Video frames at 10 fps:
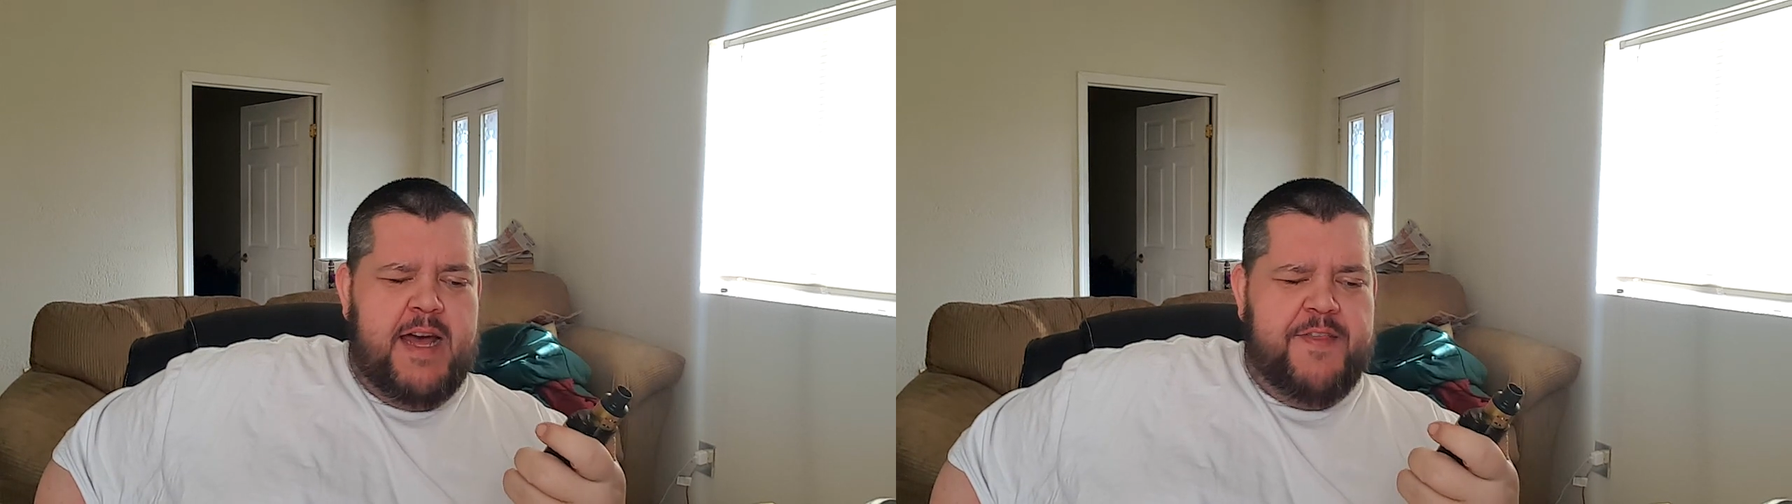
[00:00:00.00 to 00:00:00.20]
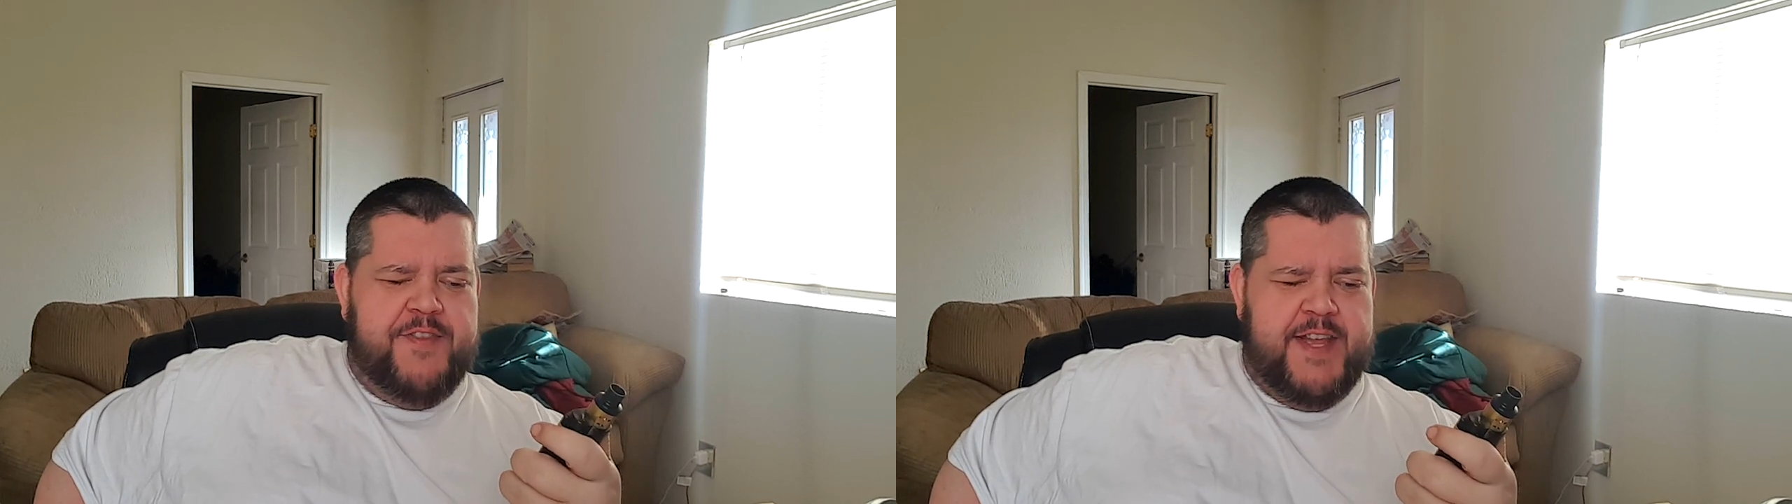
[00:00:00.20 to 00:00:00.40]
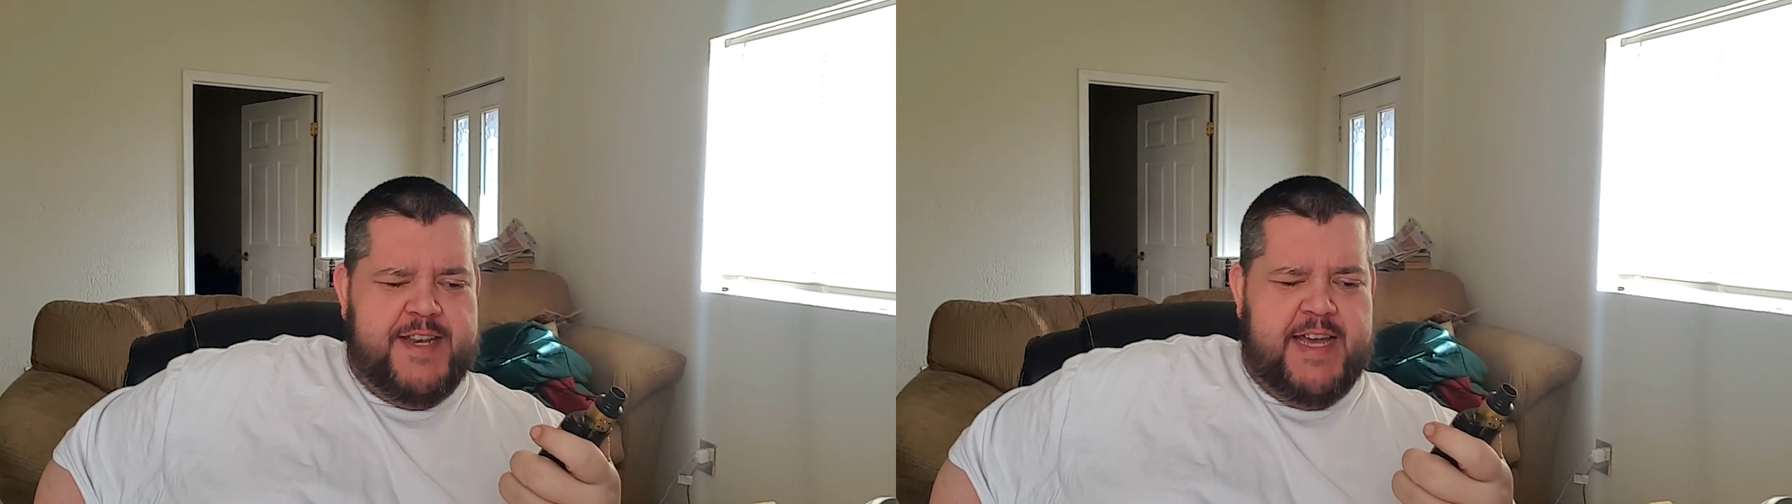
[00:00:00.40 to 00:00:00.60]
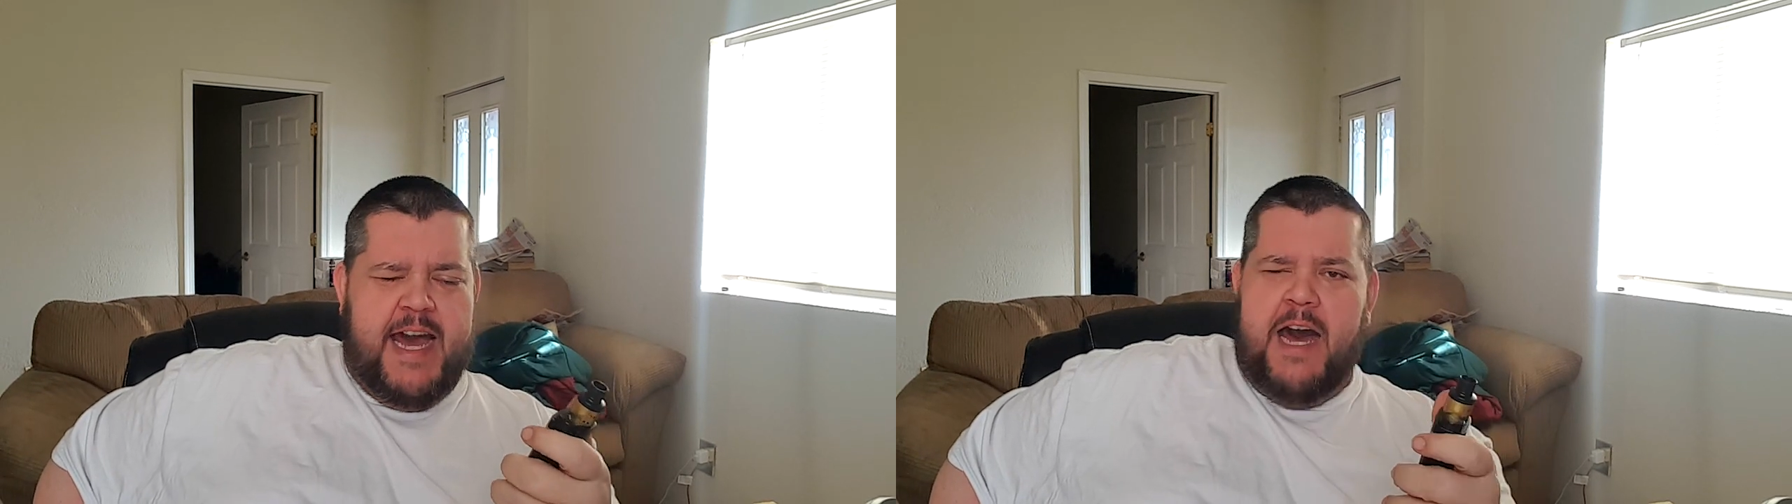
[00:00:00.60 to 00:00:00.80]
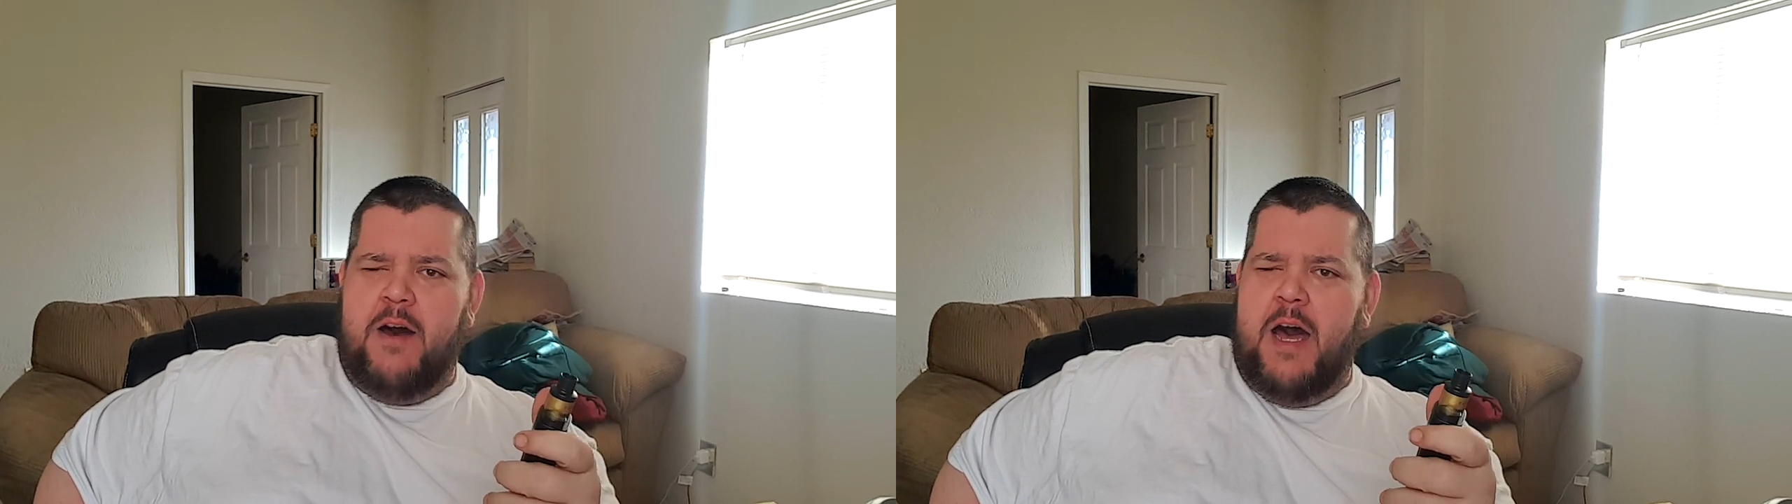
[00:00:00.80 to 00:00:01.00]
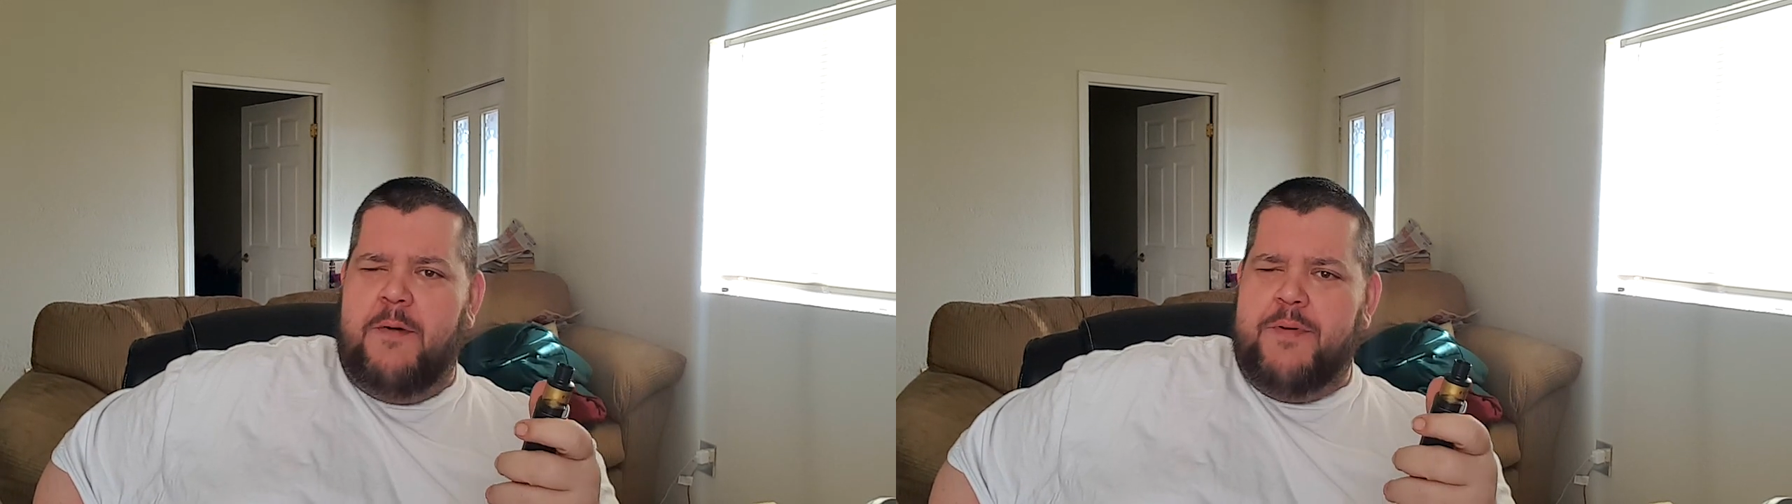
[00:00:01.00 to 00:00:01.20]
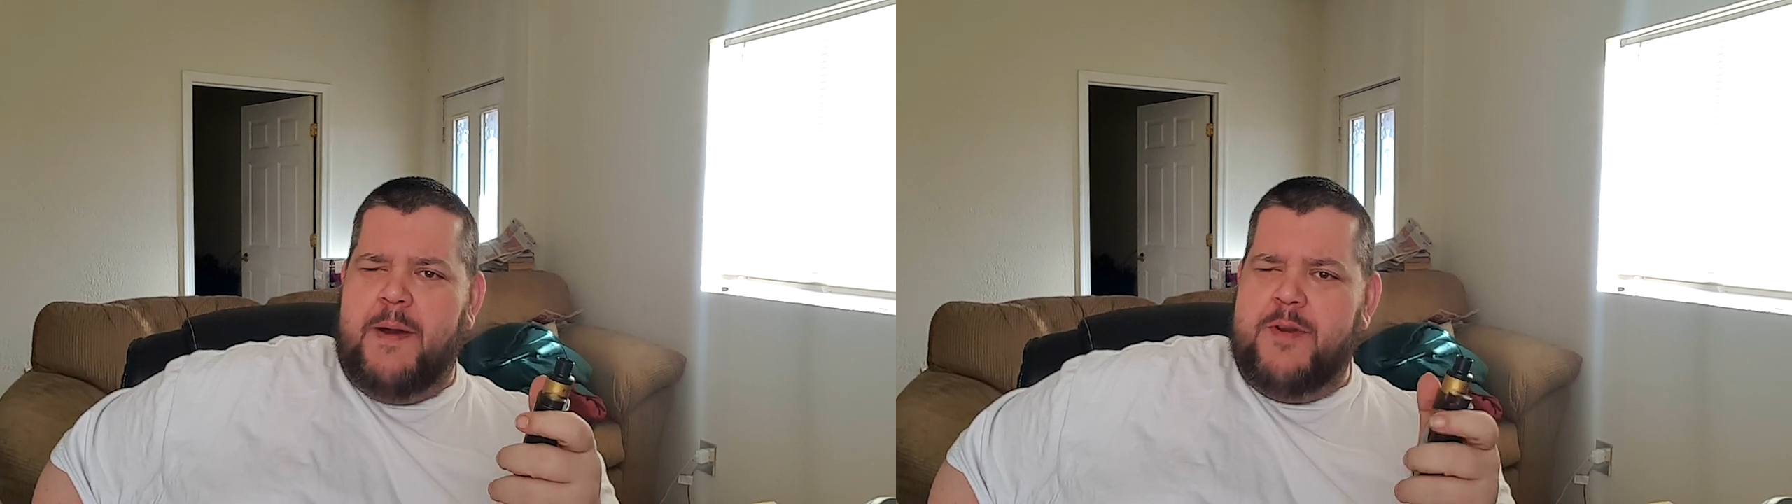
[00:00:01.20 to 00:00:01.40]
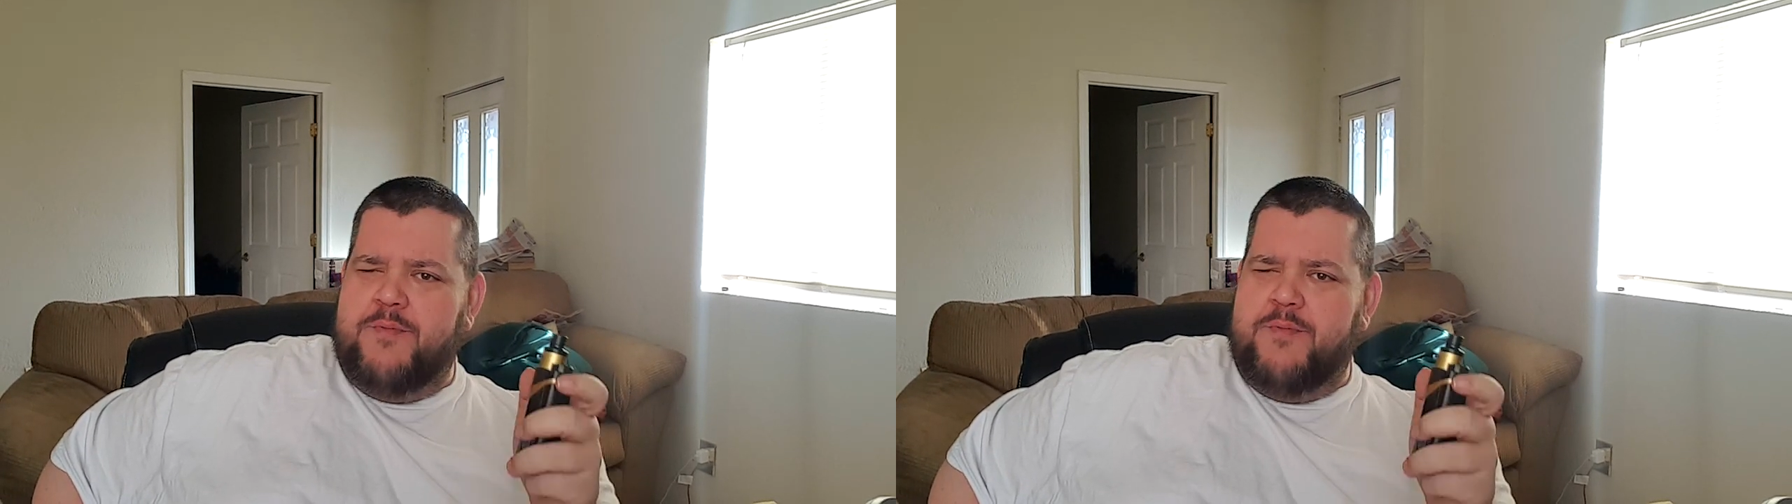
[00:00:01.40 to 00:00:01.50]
then I'll probably